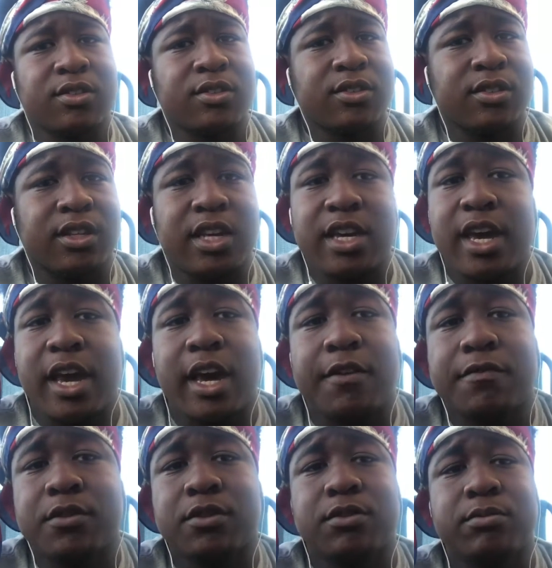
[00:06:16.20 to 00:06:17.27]
They have
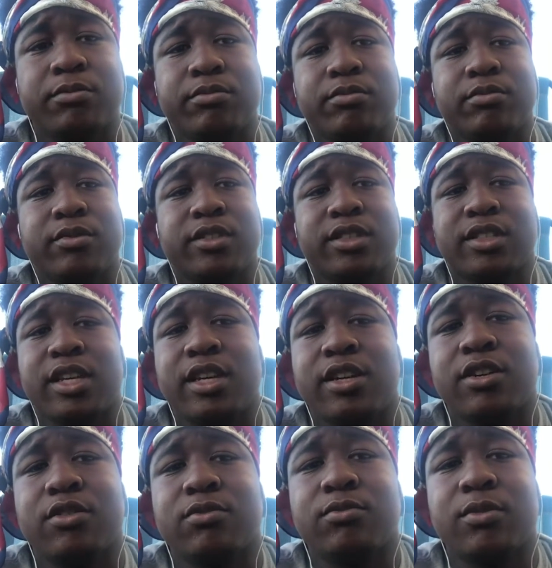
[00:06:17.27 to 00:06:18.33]
to
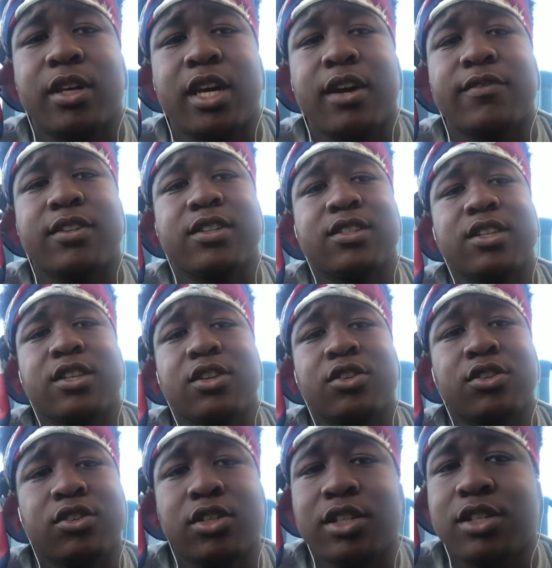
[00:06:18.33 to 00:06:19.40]
sell
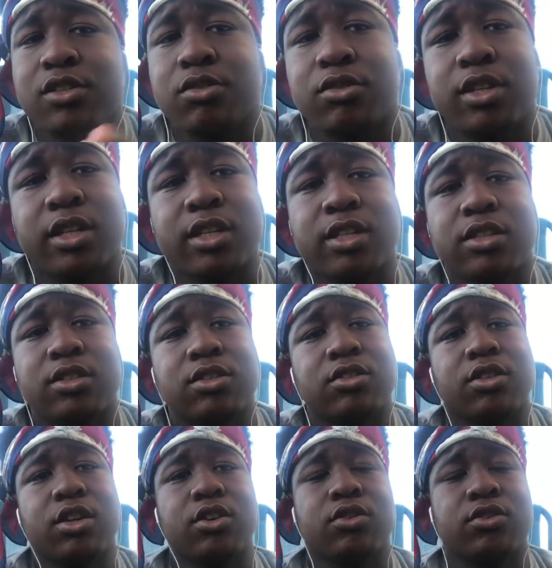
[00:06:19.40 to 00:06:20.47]
illegal things, you
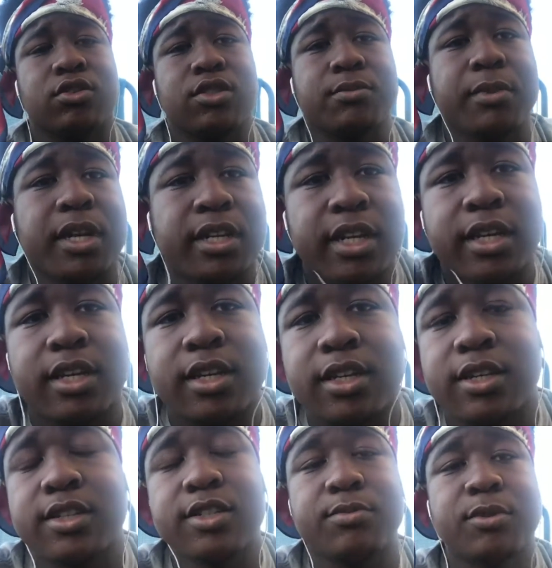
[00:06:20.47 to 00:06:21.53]
know, to make their
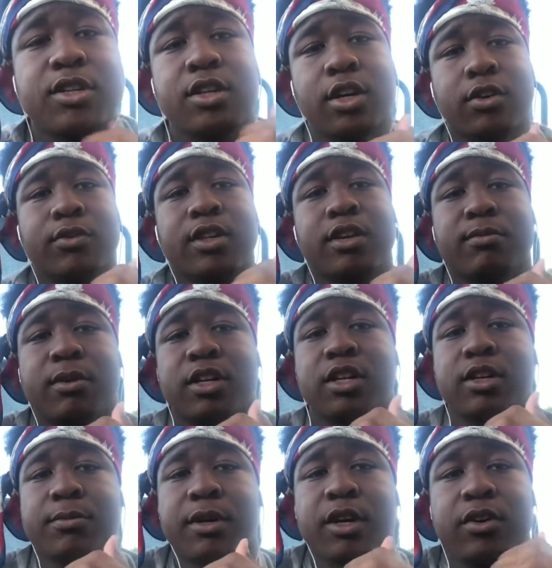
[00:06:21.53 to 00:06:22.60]
ends meet, help their
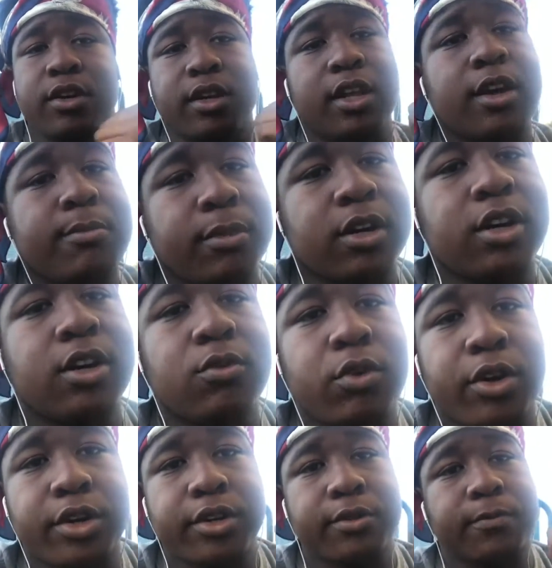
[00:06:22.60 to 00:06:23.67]
mom out, and their mom
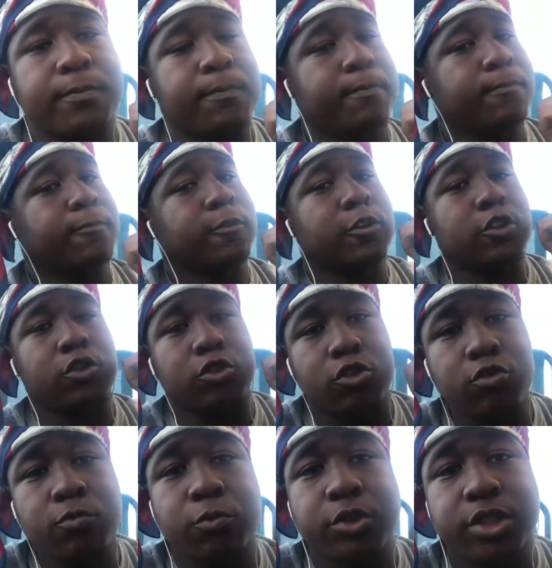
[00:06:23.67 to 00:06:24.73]
working
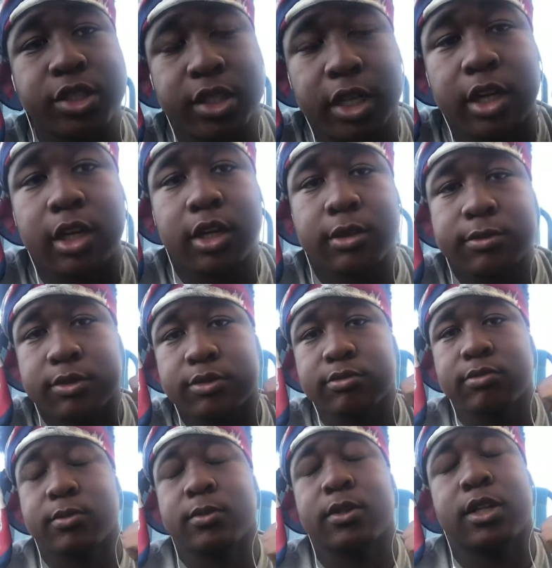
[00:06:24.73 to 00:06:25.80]
numerous jobs.
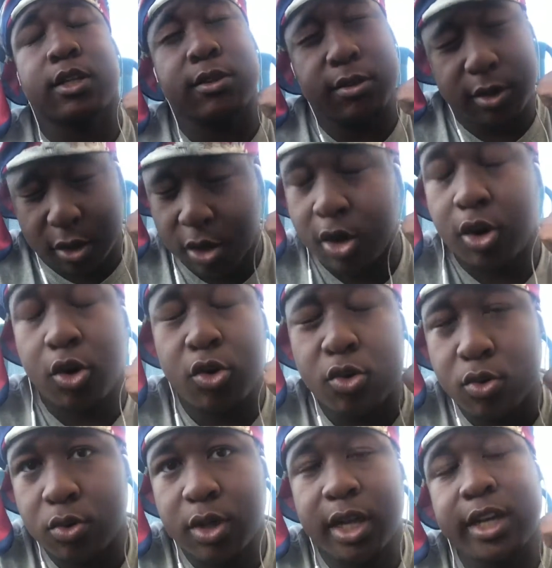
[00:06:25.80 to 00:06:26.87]
A
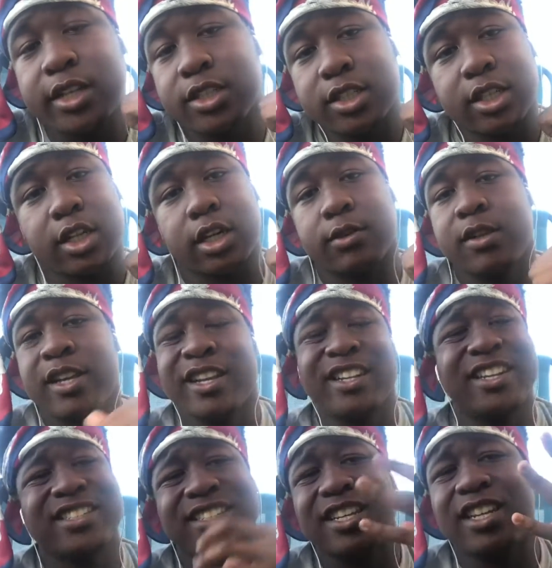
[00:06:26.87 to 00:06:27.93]
whole lot of jobs.
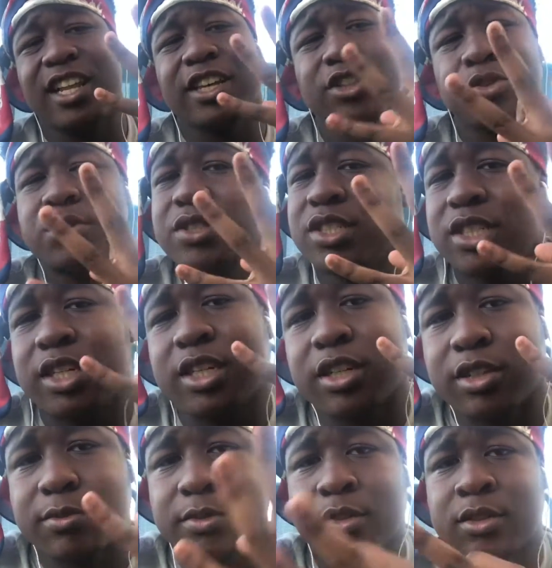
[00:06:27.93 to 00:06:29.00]
Let's say like 3 jobs.